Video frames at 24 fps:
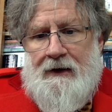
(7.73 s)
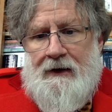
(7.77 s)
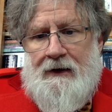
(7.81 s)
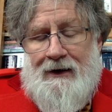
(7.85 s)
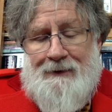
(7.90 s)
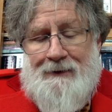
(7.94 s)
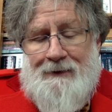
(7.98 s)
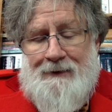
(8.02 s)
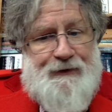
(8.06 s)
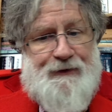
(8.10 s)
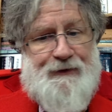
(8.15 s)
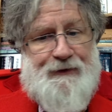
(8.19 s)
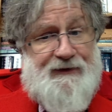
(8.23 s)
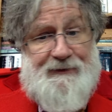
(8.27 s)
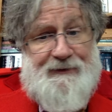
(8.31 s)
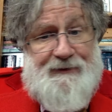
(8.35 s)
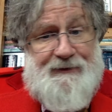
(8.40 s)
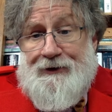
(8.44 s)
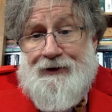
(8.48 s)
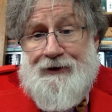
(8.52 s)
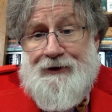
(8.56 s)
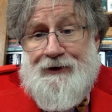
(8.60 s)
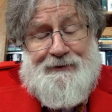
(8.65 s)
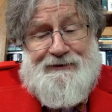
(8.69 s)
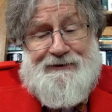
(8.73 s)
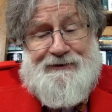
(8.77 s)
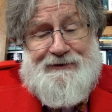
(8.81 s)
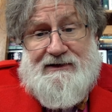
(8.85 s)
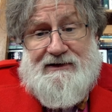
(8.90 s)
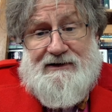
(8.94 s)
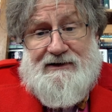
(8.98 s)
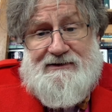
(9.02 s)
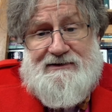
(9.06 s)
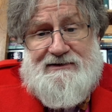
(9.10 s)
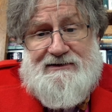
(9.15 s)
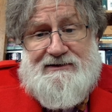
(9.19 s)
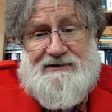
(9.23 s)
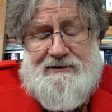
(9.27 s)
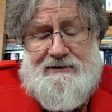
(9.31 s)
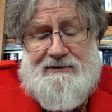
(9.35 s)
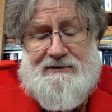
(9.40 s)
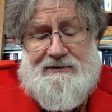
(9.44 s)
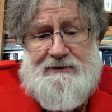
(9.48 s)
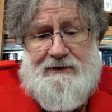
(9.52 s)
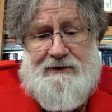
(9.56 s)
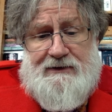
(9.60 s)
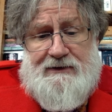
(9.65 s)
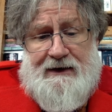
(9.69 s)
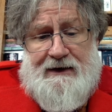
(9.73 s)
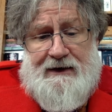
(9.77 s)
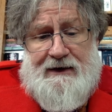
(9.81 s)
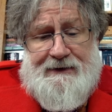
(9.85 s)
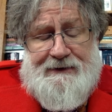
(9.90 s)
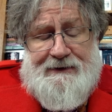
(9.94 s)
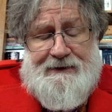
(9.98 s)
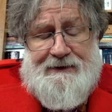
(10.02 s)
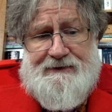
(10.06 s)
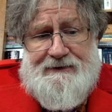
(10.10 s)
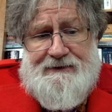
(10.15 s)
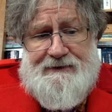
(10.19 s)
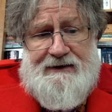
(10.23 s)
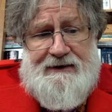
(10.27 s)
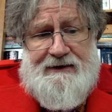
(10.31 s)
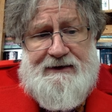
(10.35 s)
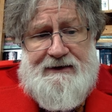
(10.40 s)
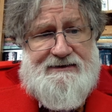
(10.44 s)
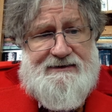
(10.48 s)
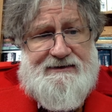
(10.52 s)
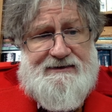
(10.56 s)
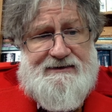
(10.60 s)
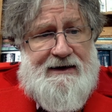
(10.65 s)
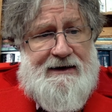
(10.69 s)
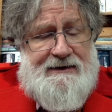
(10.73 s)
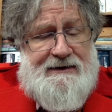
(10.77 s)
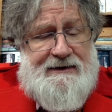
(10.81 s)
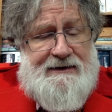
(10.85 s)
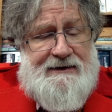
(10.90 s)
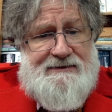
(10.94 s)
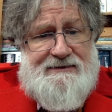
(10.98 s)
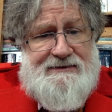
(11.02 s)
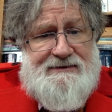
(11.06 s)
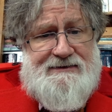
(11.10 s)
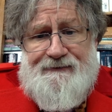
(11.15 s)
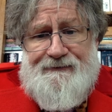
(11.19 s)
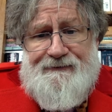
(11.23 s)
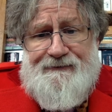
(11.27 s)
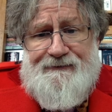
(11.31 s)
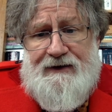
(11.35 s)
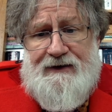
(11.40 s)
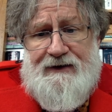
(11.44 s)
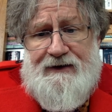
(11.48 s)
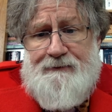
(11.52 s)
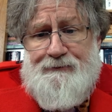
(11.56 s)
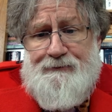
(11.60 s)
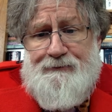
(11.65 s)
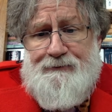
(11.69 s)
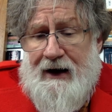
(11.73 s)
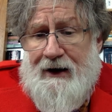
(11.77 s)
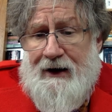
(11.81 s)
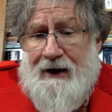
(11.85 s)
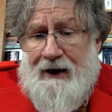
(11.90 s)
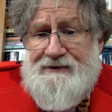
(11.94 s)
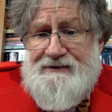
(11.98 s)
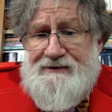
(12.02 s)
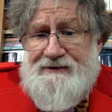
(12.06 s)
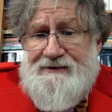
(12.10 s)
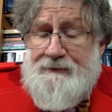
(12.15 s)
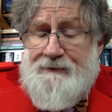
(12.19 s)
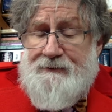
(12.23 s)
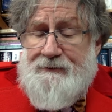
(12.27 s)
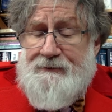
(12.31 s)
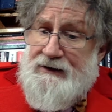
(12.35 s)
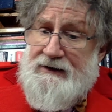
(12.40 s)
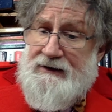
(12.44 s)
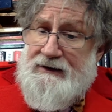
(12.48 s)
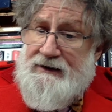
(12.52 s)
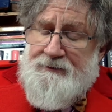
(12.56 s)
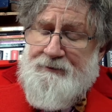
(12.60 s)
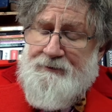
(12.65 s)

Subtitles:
are both about optics, and it's as if the powers that be,